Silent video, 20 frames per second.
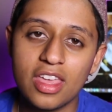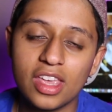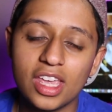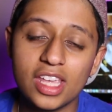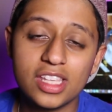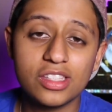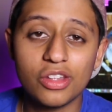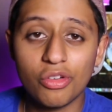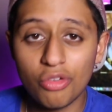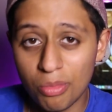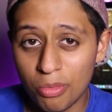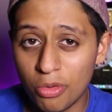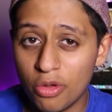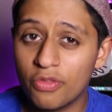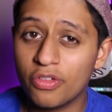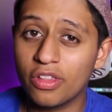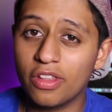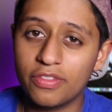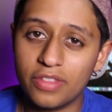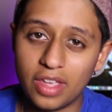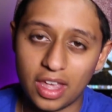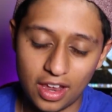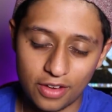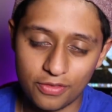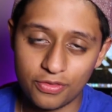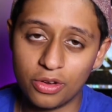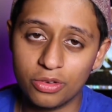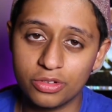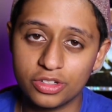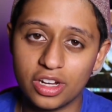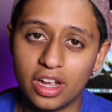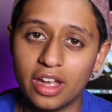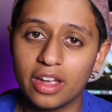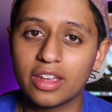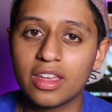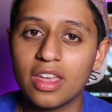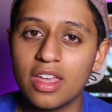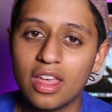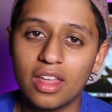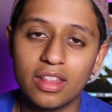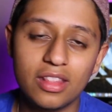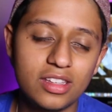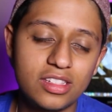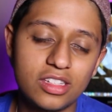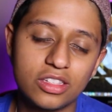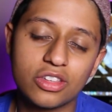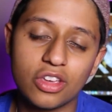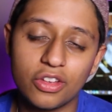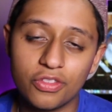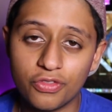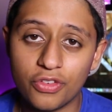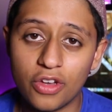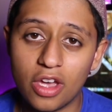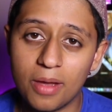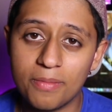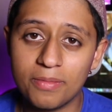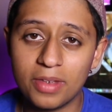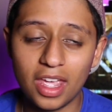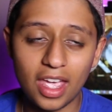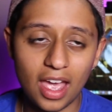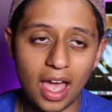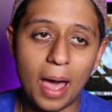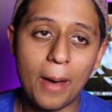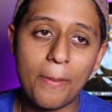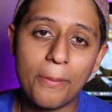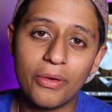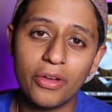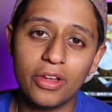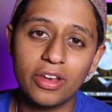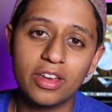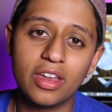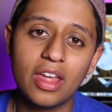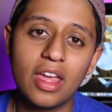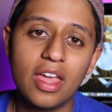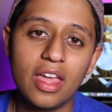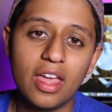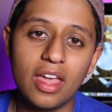is the removal of the headphone jack. This is confirmed, it happened,